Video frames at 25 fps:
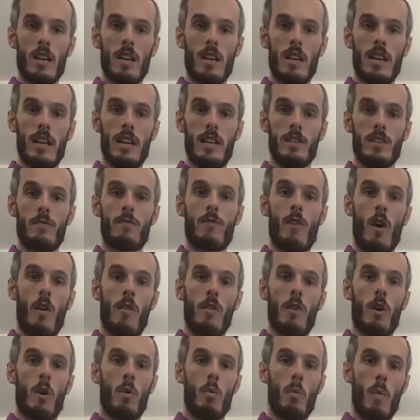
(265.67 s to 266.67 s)
is
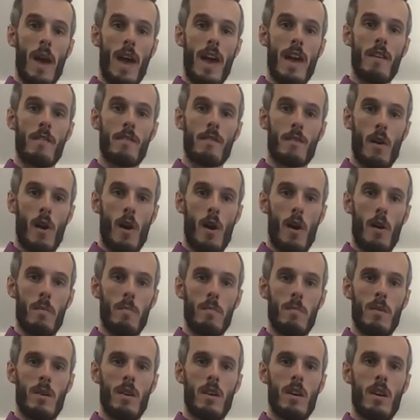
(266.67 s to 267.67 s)
farther away
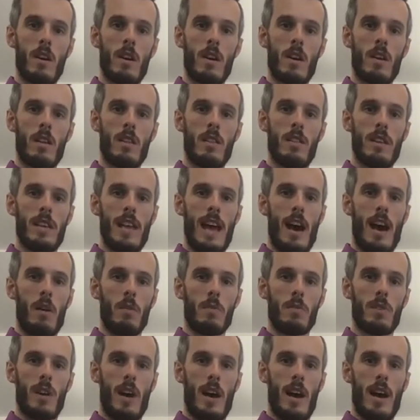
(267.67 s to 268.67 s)
from the
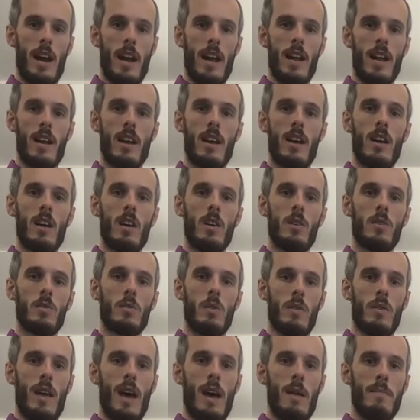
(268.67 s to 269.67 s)
outside,
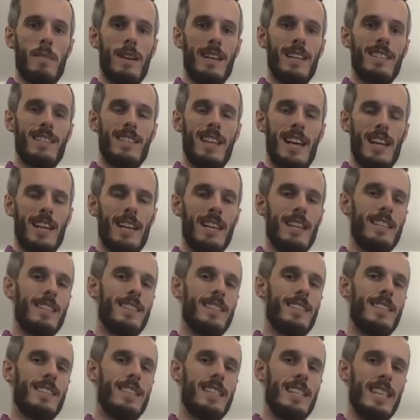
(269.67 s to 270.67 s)
so that means that it
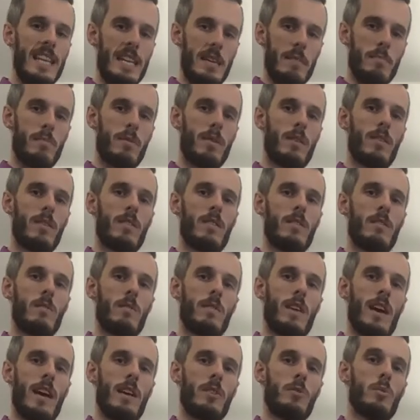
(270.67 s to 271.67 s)
is deep.
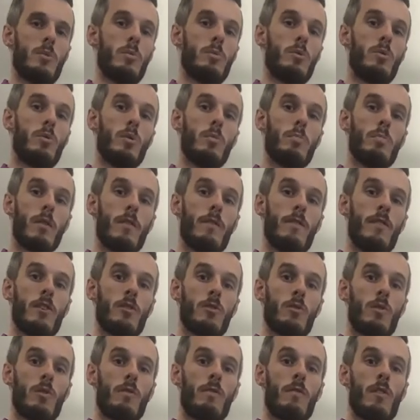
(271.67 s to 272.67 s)
Okay, so it's
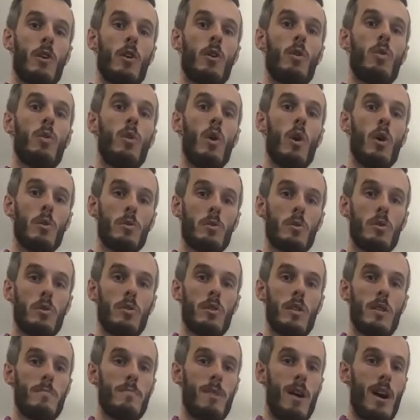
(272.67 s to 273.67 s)
superficial for closer to
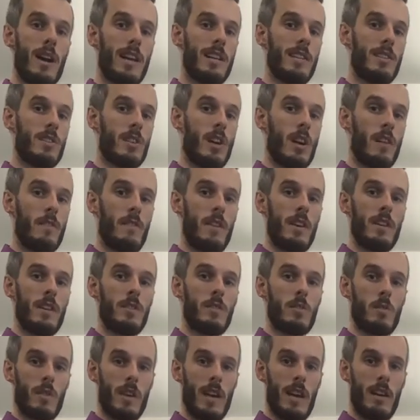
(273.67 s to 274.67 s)
the body's surface,
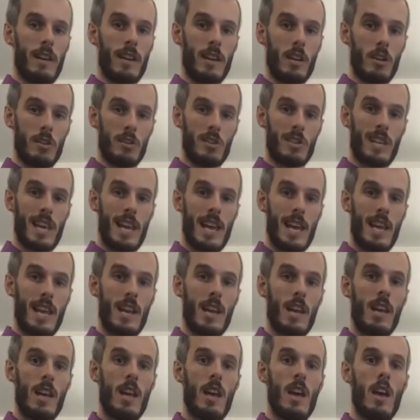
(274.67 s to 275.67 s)
okay, like your
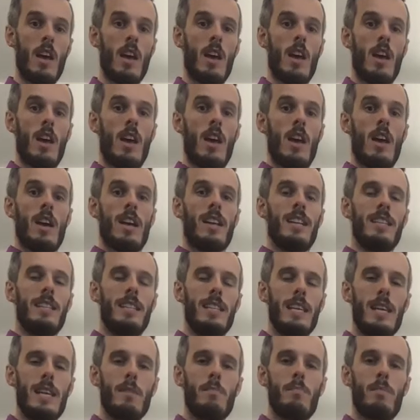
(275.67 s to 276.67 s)
skin.
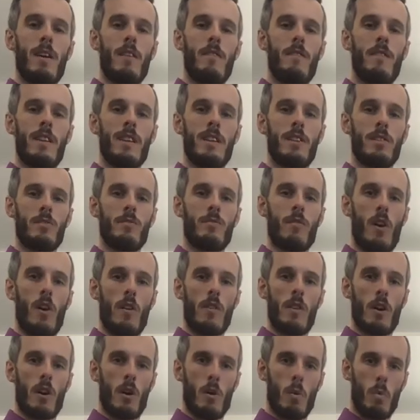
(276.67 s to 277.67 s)
Deep if it is
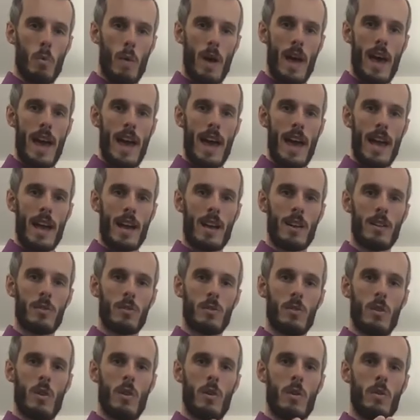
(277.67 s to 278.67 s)
farther away.
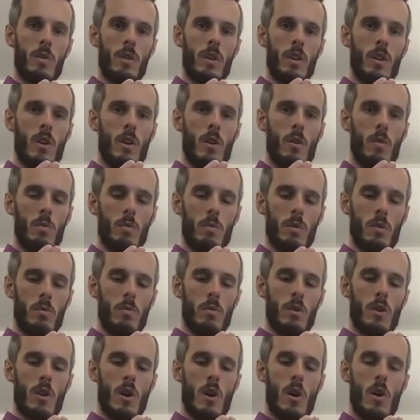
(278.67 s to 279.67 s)
So, you
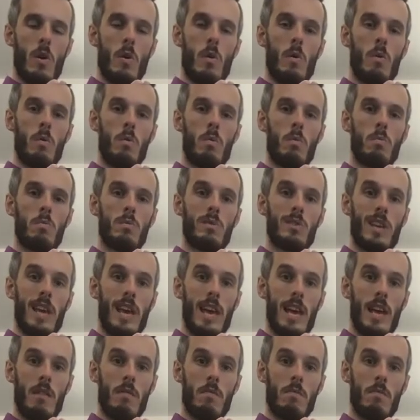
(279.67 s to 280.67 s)
would go
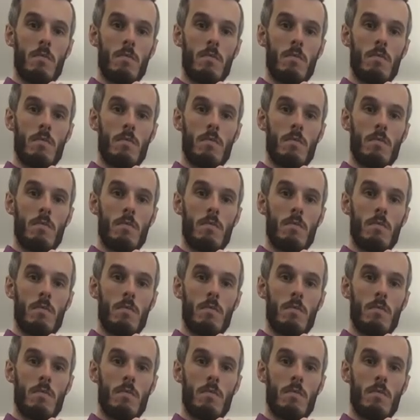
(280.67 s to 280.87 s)
skin,